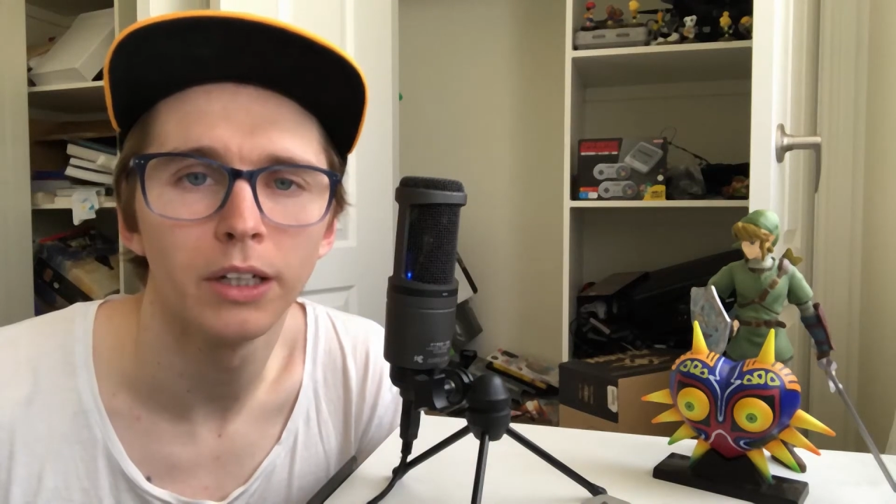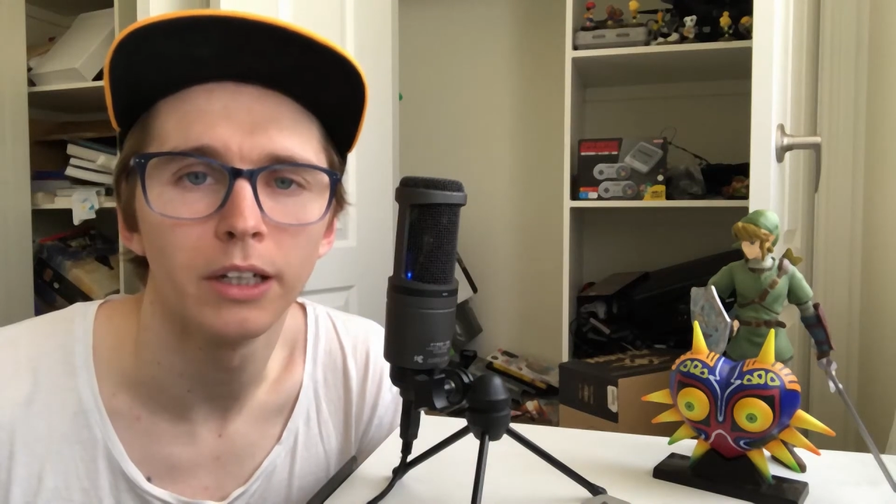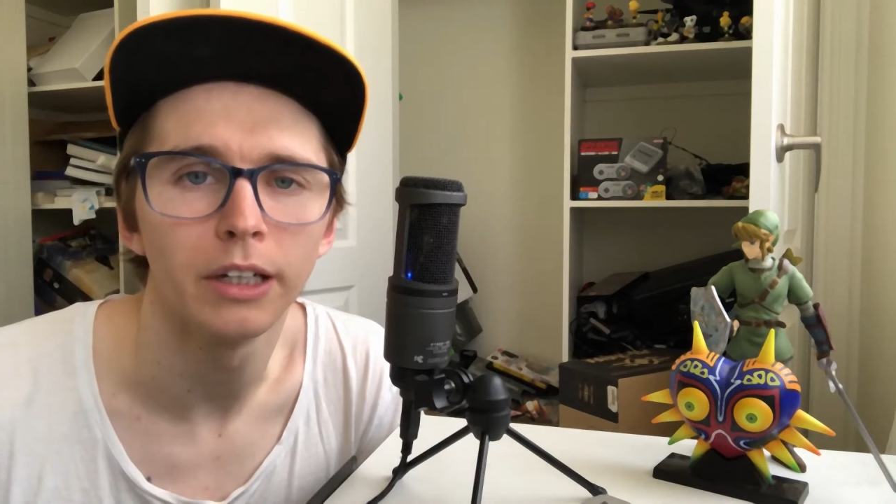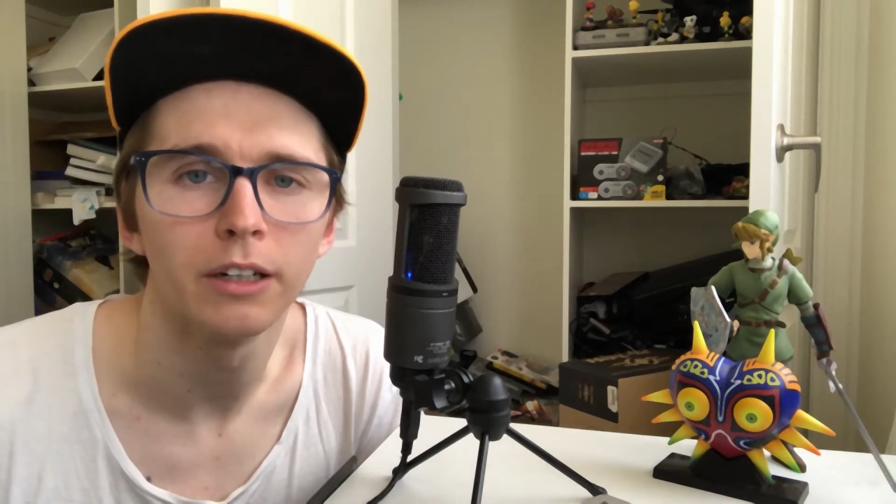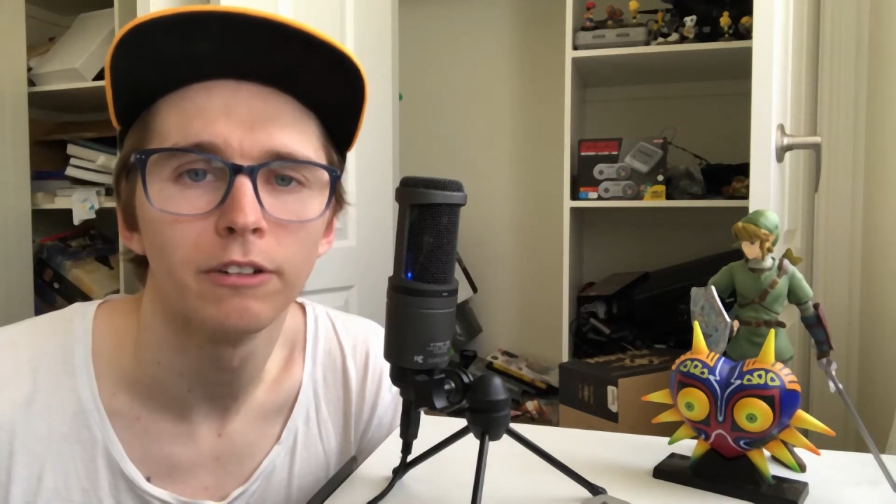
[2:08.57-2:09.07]

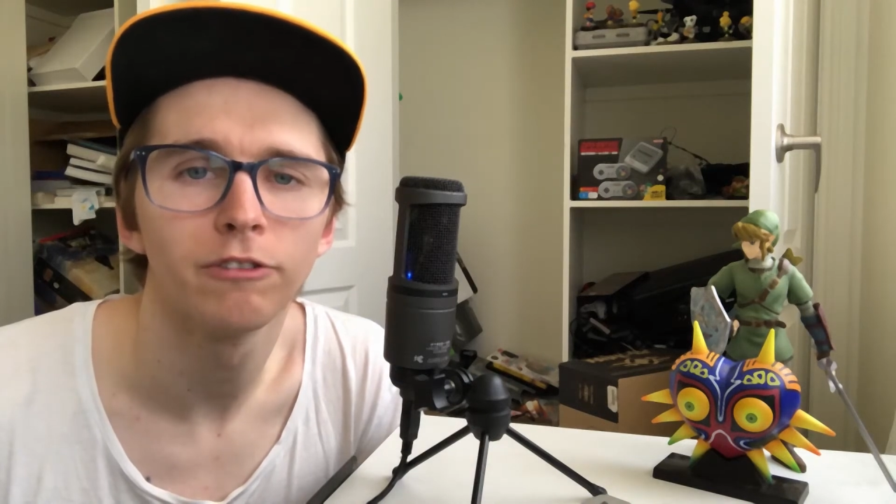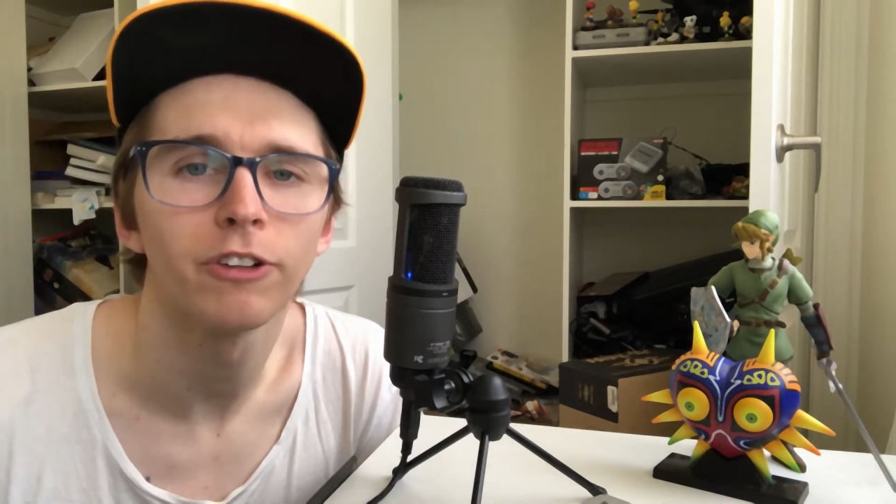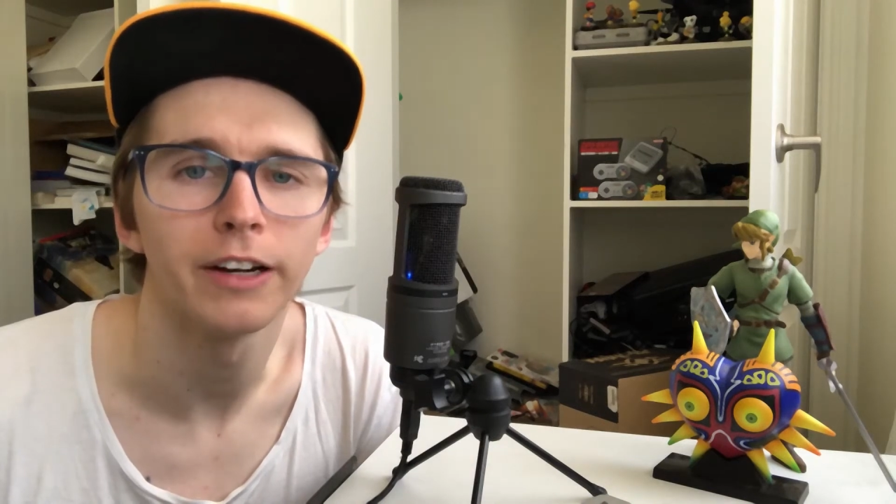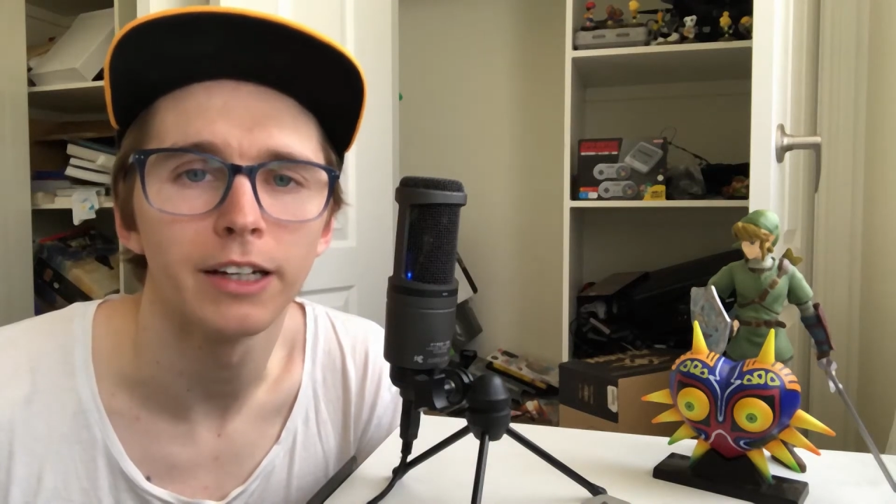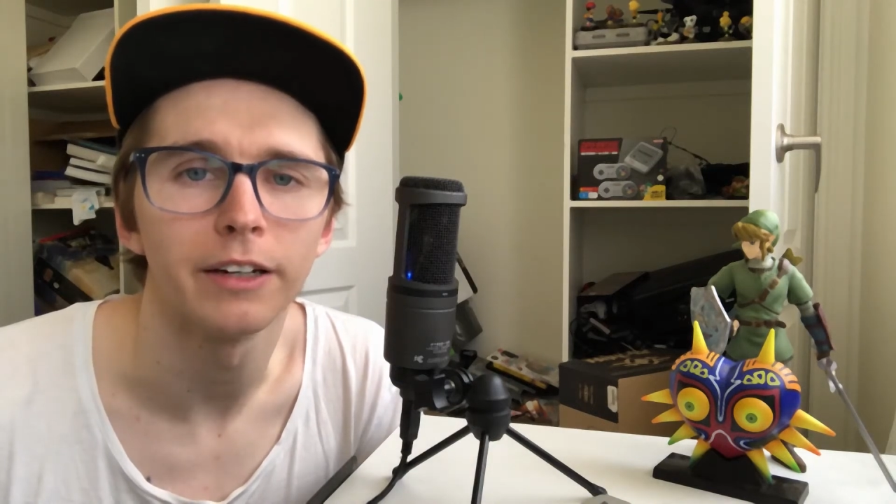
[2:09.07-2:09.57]
really
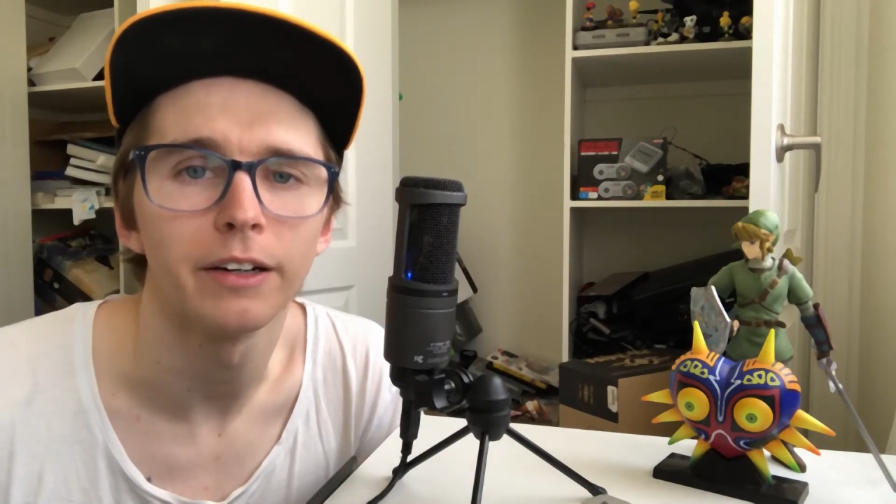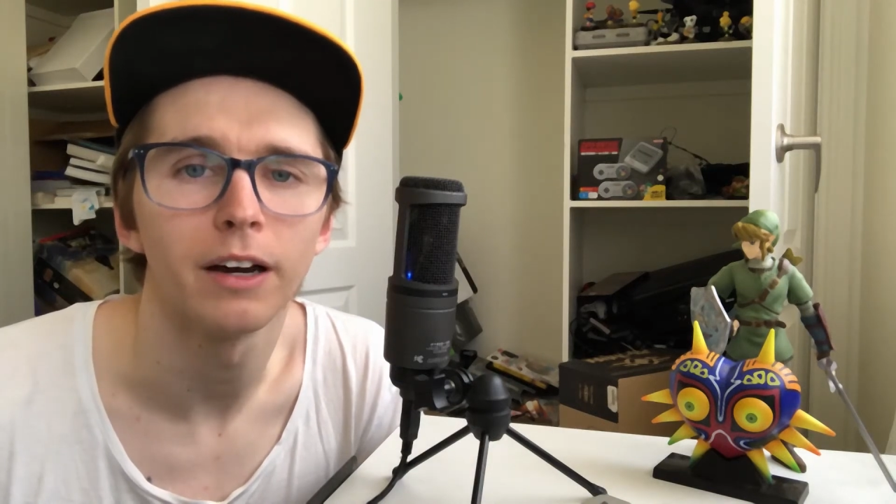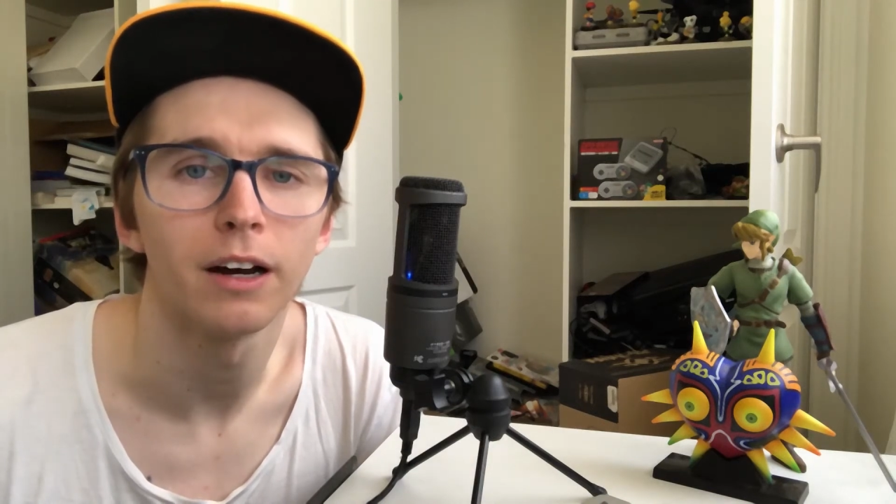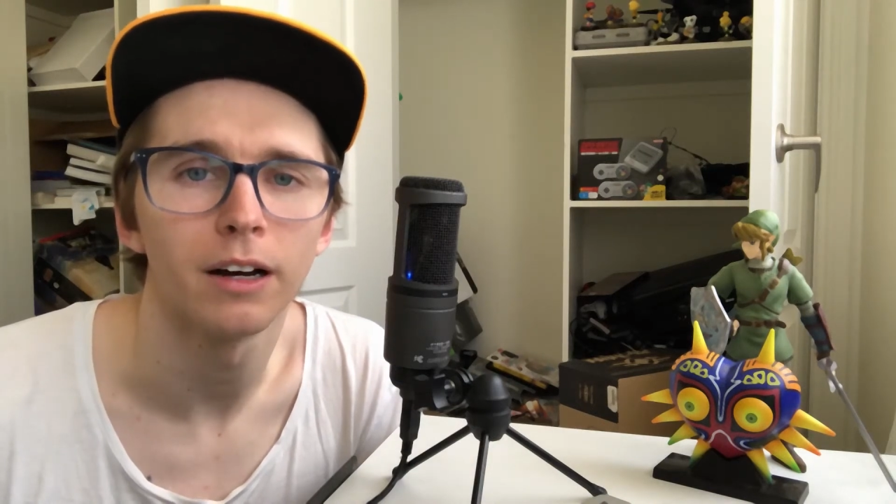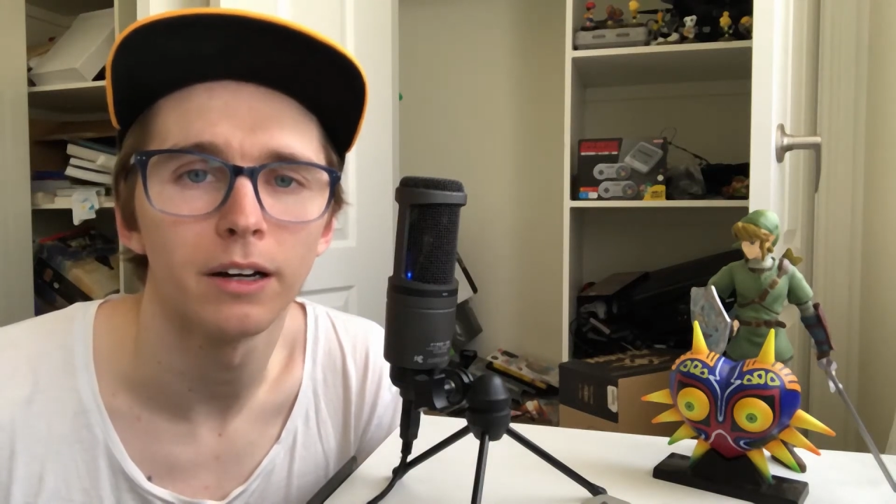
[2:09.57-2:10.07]

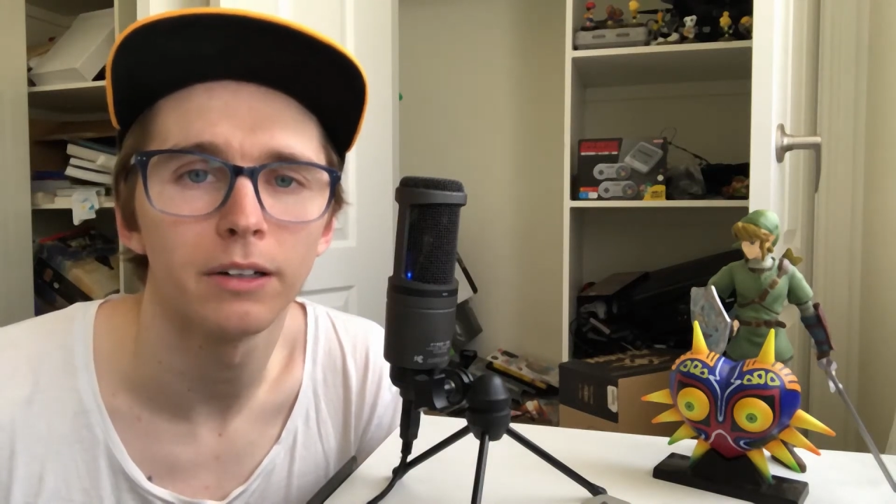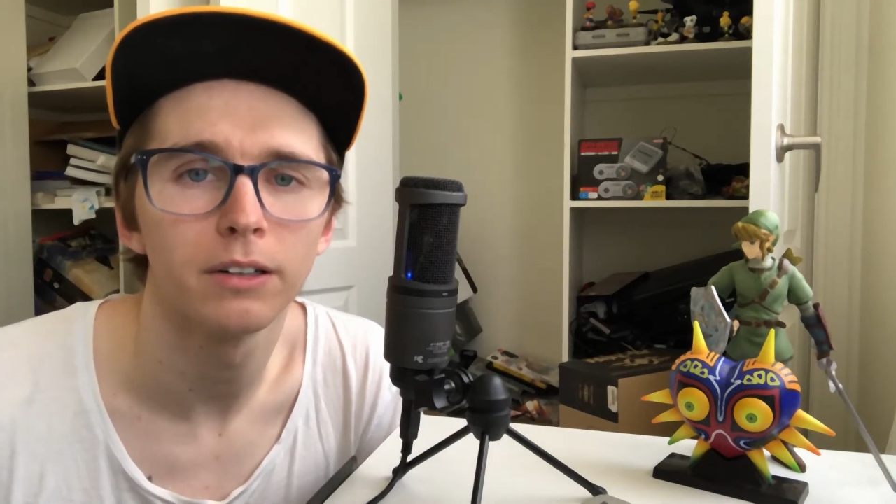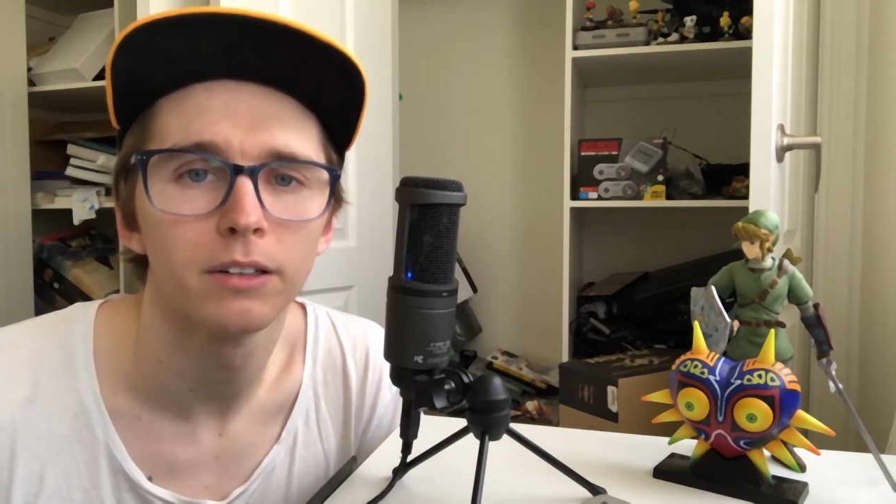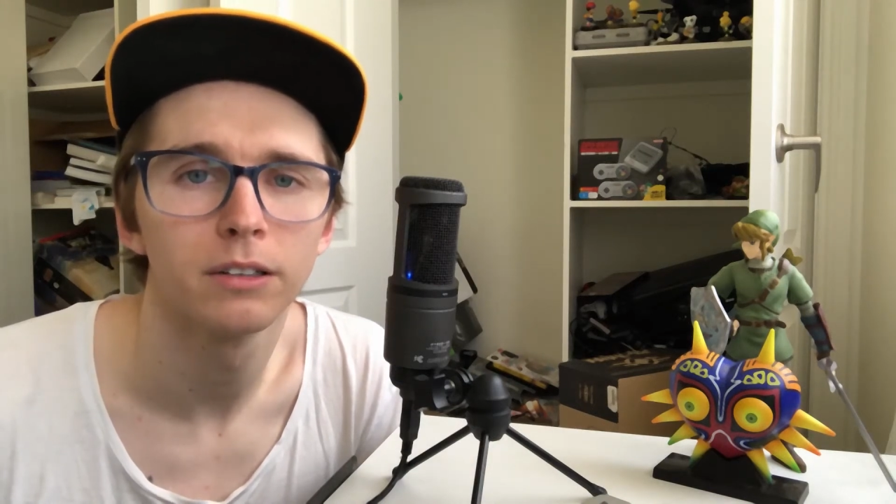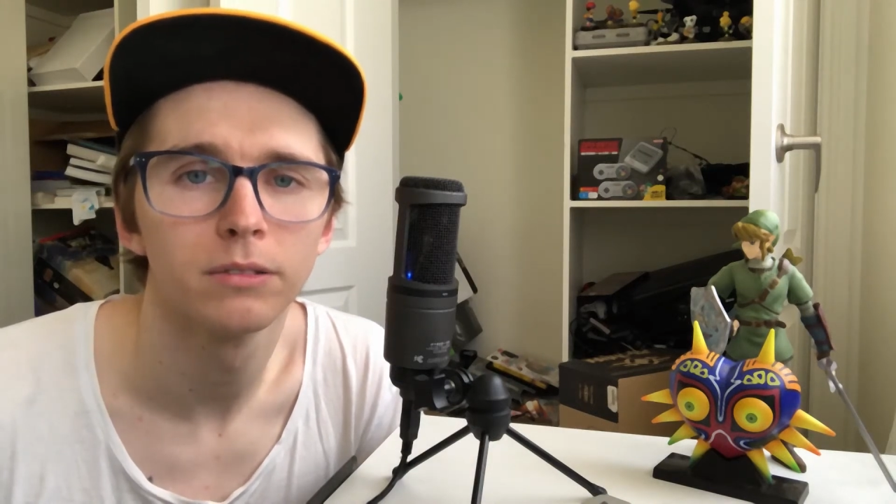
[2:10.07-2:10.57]
freaking
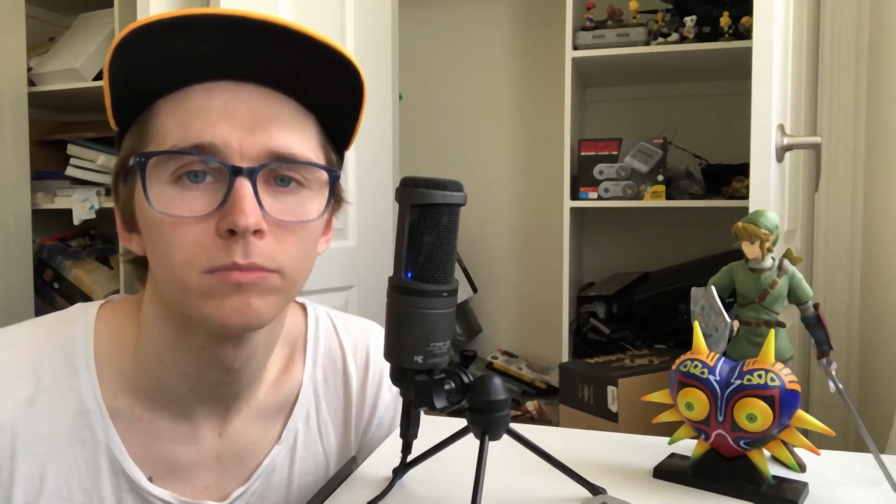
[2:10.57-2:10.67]
hard.